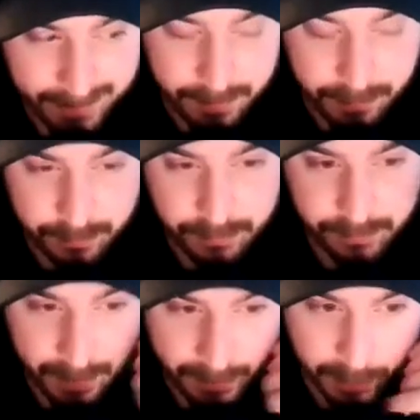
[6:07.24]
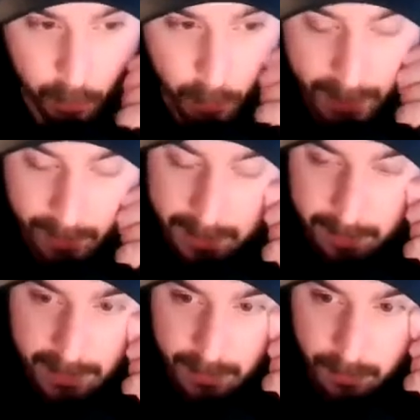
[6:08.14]
of a little wary
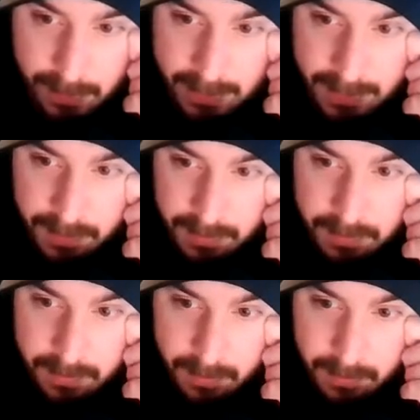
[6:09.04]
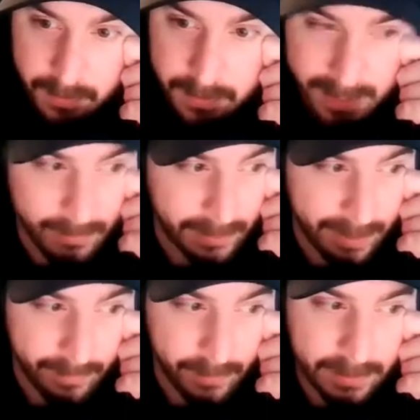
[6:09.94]
about is Devin
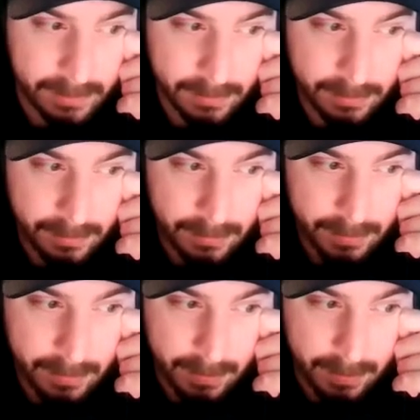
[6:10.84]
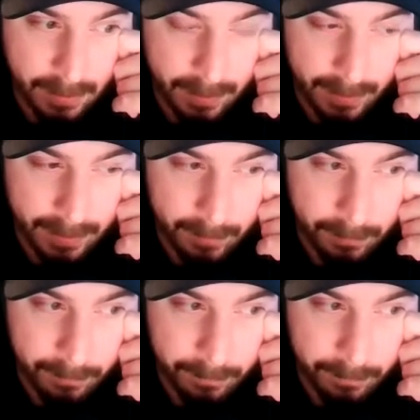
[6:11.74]
Levy. I've